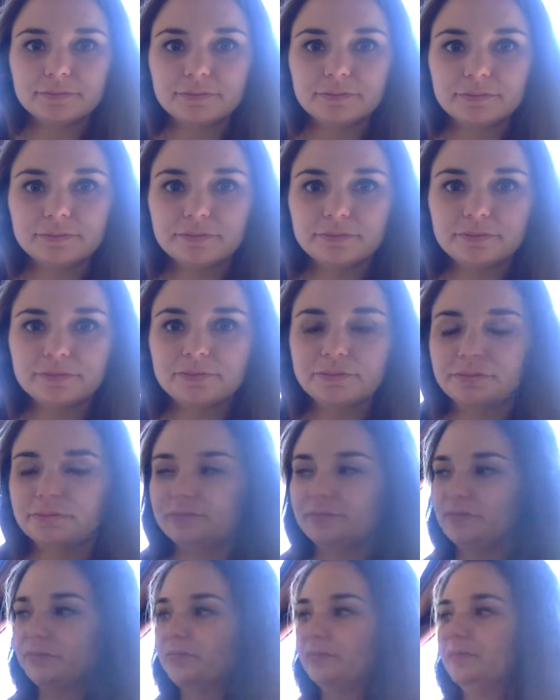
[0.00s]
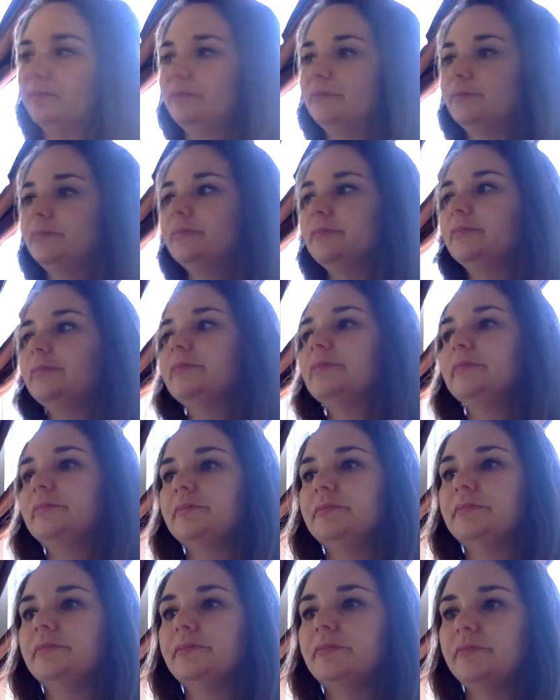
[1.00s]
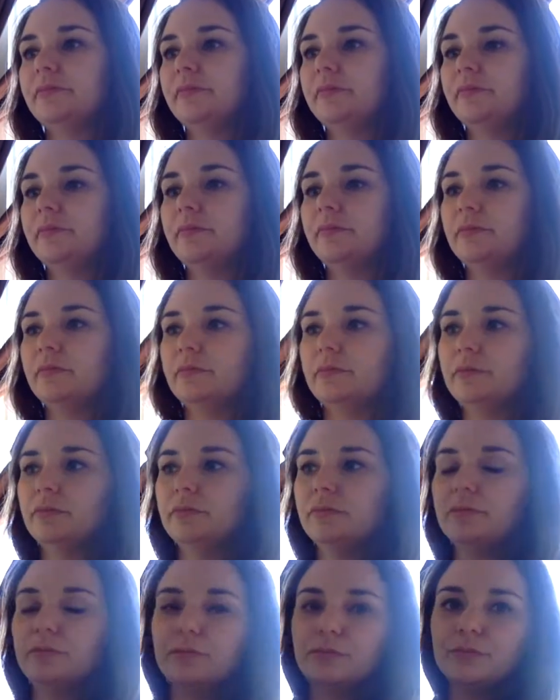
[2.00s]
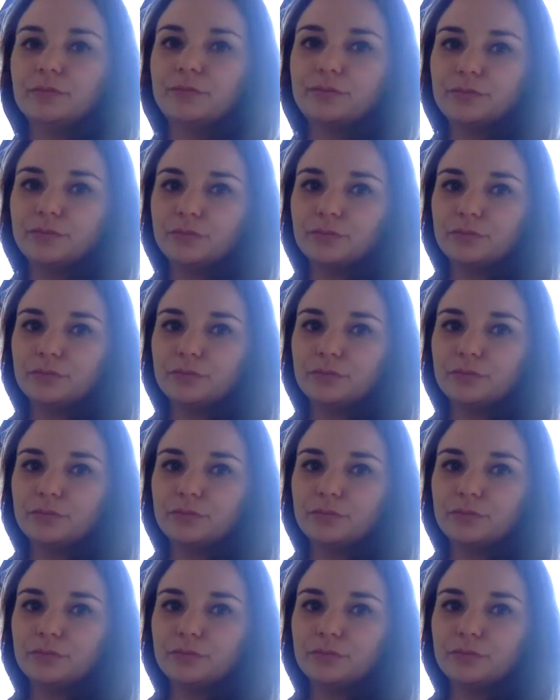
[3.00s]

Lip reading: No one is speaking in this clip.